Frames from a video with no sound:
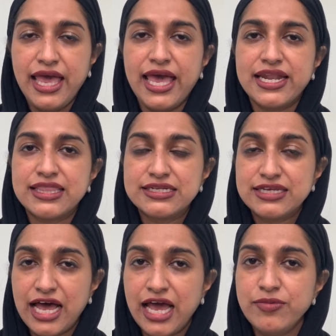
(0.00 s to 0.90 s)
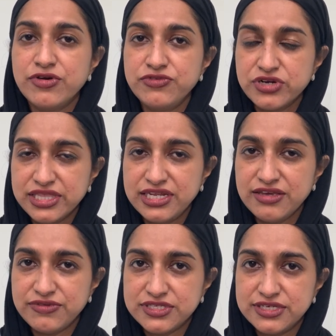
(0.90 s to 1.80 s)
And at the time of your
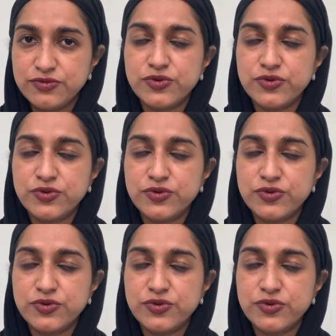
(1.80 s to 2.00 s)
clinic visit,